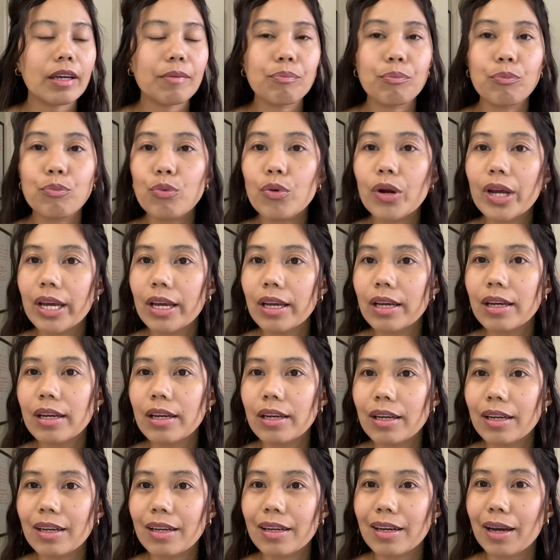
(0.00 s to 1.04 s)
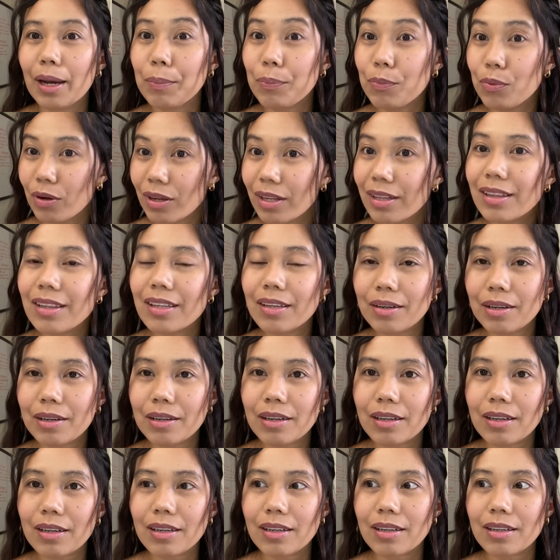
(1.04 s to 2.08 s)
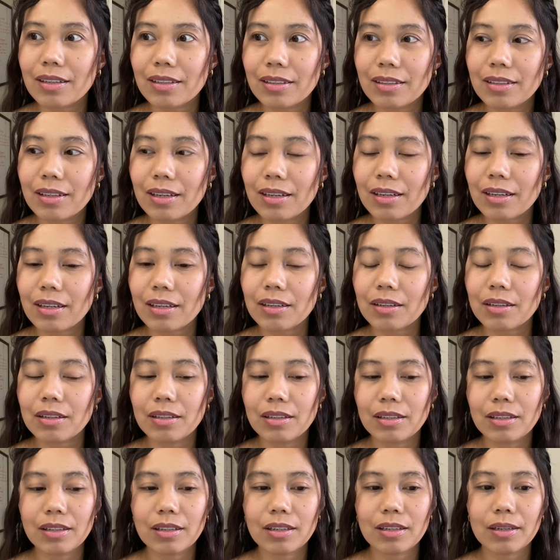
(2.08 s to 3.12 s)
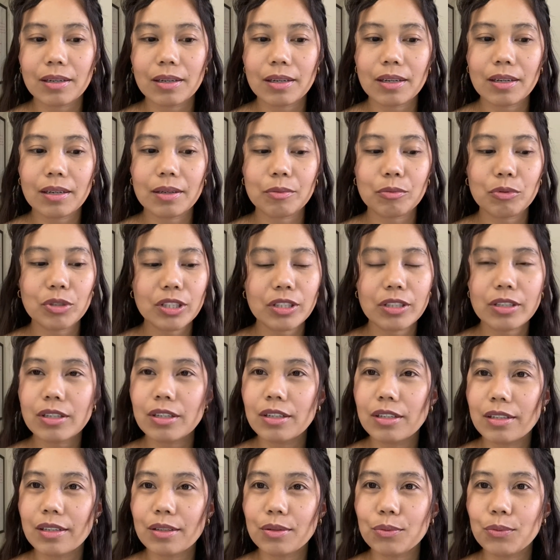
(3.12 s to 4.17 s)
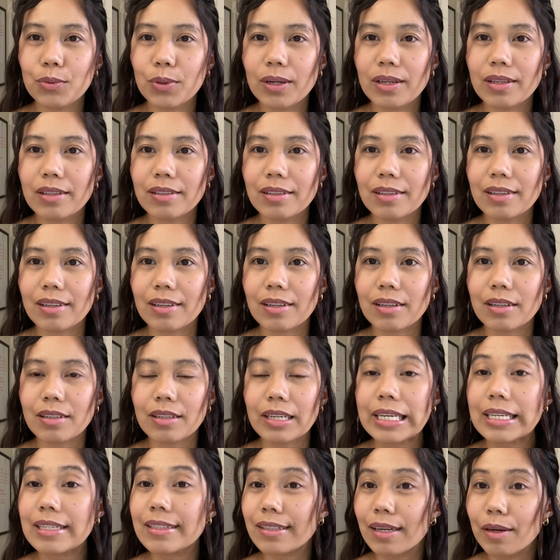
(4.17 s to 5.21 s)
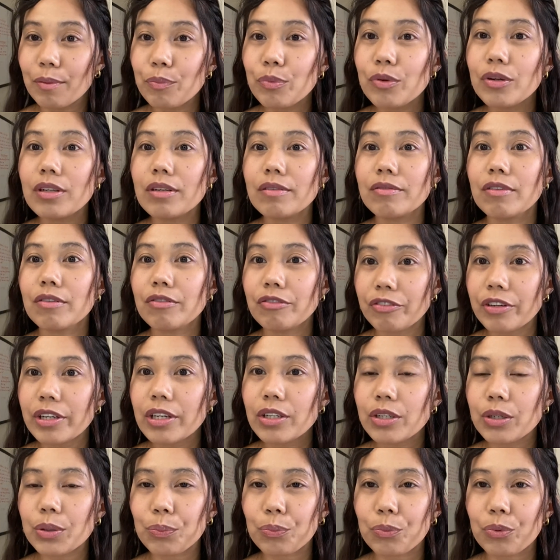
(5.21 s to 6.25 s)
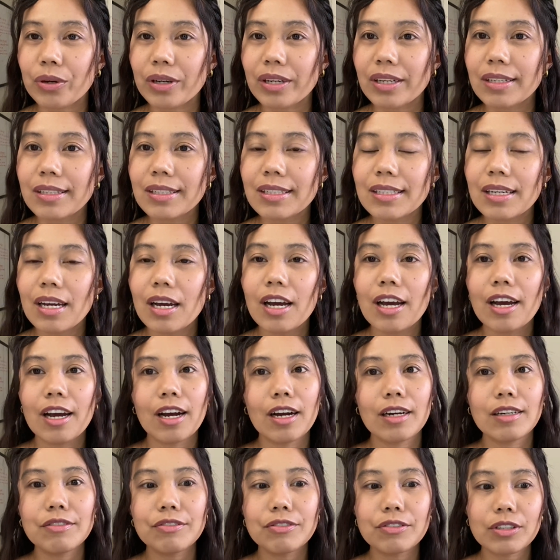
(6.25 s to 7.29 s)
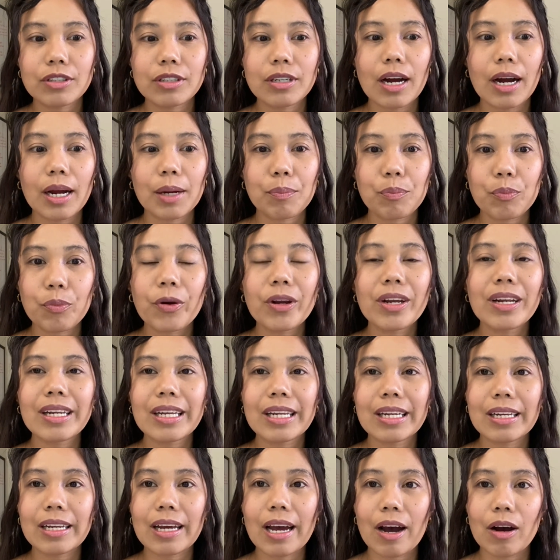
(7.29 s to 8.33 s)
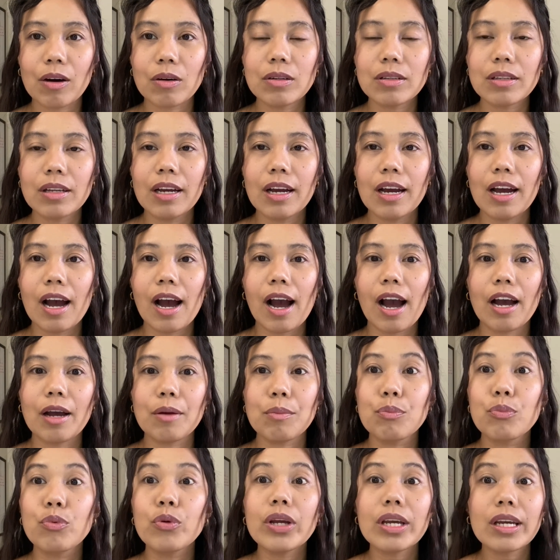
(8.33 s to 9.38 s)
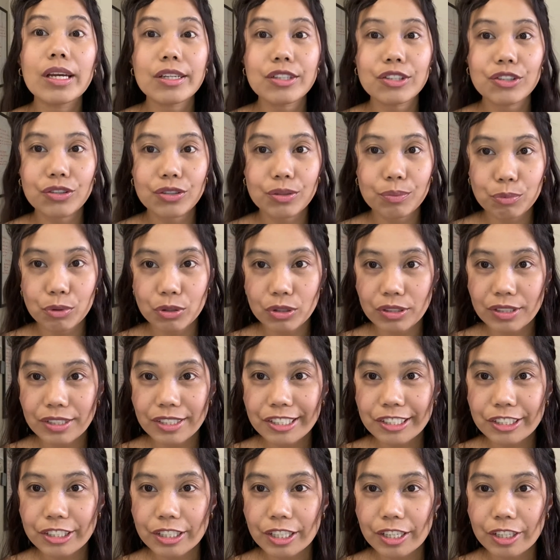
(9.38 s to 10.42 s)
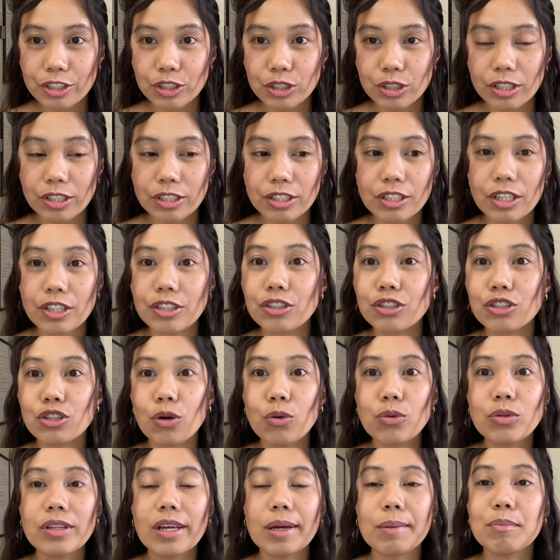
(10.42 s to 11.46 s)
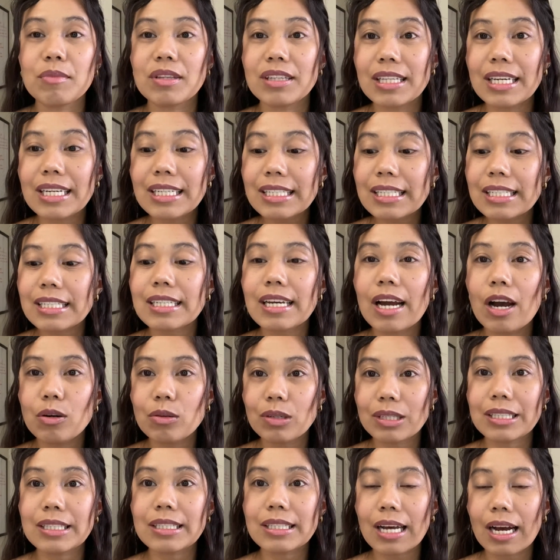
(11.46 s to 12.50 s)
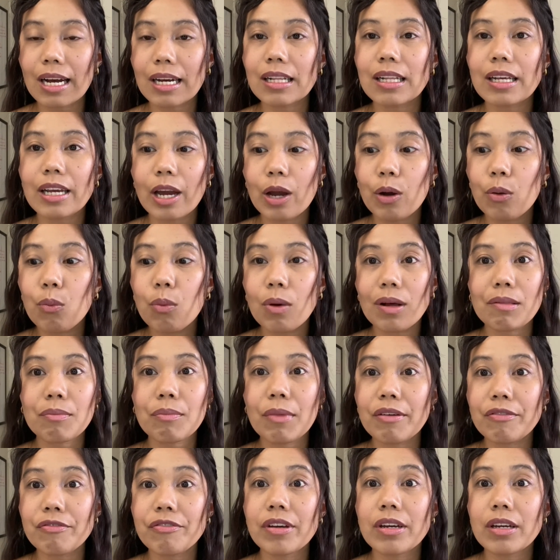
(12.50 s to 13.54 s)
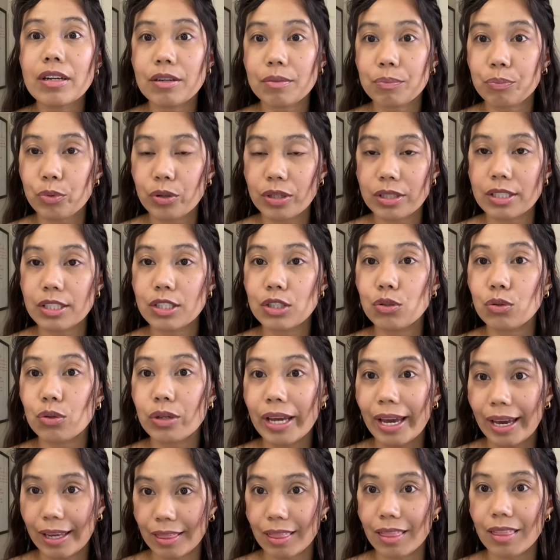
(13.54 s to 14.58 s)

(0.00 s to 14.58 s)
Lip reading: print the what do you call that one, the example of a fingerprints. After I print it out, I bring it to the police stations and show them this is how exactly I want my fingerprints to get,